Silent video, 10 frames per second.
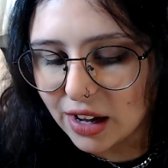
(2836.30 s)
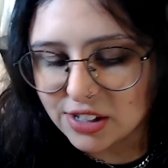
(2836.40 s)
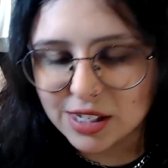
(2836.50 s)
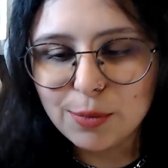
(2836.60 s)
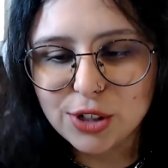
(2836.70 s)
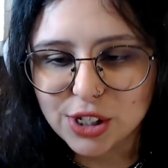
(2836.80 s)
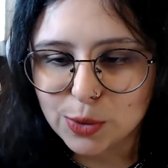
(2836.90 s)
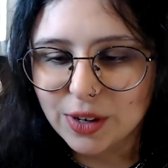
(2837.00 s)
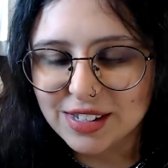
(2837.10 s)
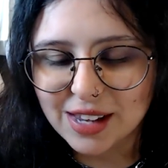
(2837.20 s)
assumptions
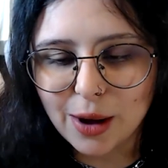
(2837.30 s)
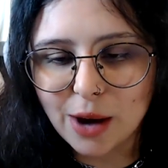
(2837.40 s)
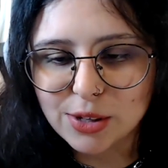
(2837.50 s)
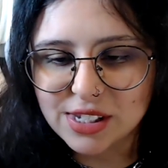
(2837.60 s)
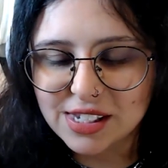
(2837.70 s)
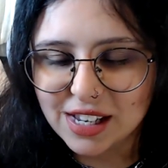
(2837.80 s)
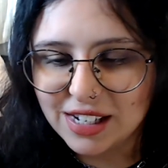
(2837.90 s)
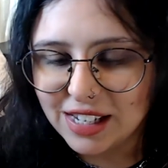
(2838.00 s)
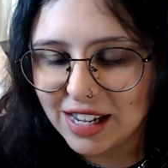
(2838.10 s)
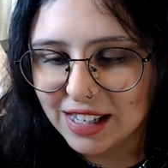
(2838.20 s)
once. I was
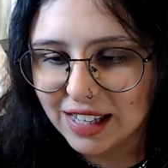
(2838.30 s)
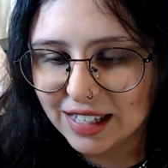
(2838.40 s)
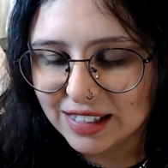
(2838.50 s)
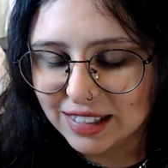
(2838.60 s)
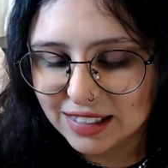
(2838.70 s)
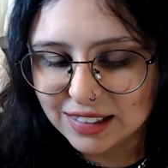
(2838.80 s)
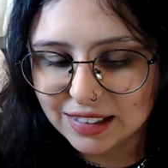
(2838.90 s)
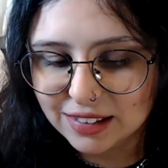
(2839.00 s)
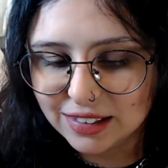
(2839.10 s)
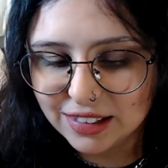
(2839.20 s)
studying like
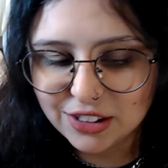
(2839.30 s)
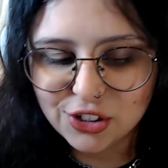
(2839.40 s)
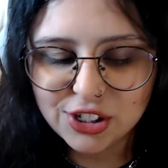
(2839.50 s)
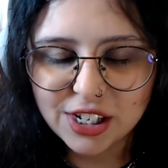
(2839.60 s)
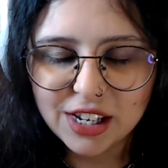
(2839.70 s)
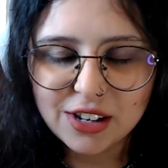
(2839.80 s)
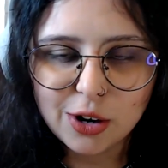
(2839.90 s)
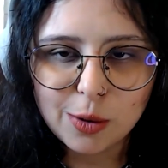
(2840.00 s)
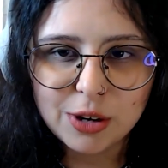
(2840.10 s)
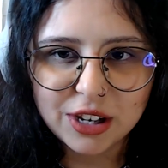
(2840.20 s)
the interchain
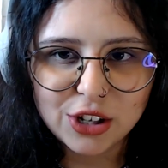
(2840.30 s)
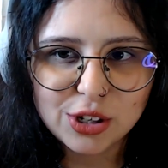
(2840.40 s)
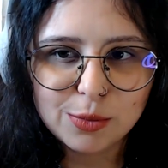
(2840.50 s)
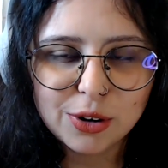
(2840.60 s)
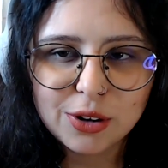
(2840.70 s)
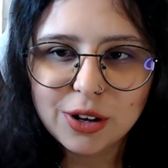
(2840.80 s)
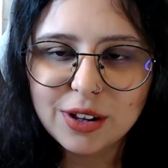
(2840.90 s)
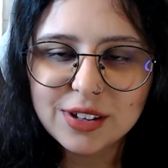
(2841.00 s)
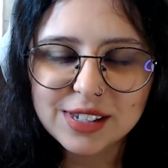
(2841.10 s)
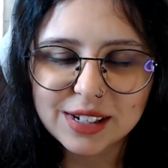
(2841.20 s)
communication
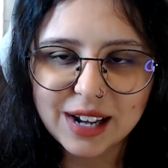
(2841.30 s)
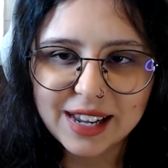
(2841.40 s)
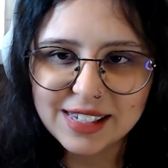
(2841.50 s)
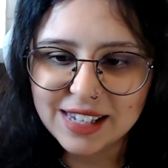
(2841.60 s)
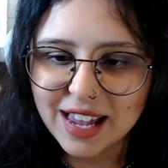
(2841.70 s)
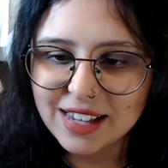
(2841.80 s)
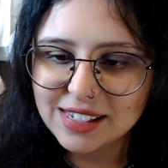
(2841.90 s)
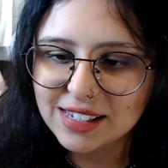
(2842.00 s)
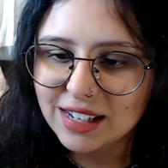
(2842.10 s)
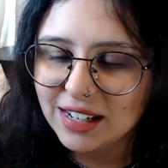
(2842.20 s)
protocols, the
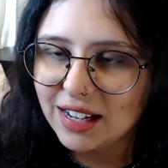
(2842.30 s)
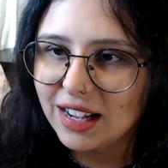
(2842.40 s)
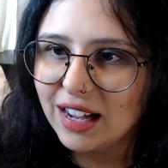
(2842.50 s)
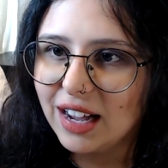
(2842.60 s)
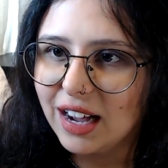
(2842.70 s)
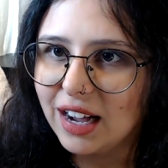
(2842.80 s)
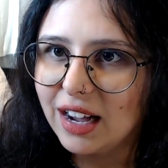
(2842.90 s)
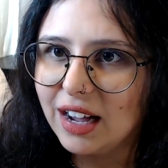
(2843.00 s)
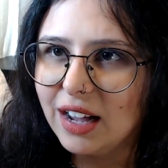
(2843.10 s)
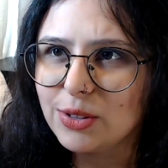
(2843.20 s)
ICS.
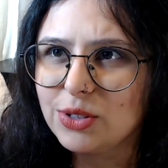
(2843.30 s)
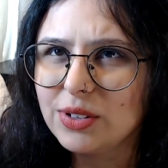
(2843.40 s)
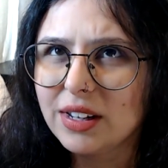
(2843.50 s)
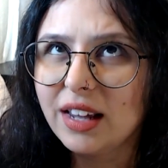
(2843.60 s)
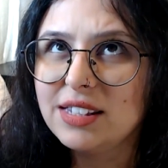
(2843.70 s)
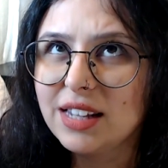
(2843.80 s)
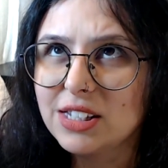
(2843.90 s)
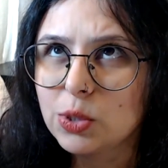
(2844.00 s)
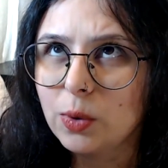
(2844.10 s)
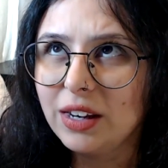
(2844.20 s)
I was doing
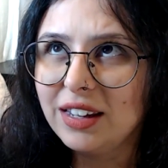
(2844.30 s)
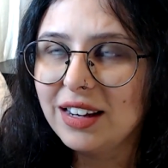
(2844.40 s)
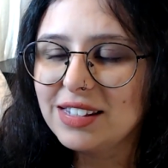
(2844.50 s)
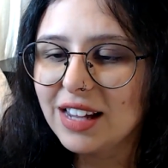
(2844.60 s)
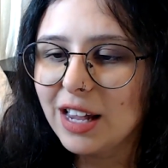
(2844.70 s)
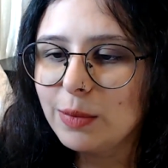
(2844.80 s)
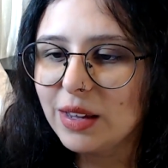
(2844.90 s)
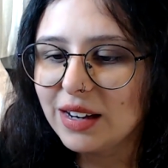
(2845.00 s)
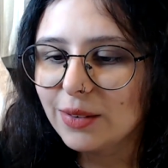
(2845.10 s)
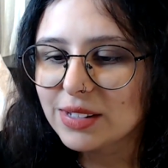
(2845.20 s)
ICS 20 at a time,
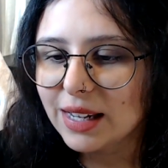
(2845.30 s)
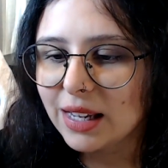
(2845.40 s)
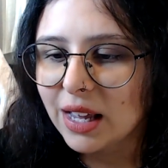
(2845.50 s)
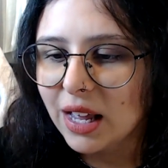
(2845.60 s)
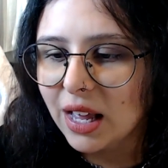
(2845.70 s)
and I was like,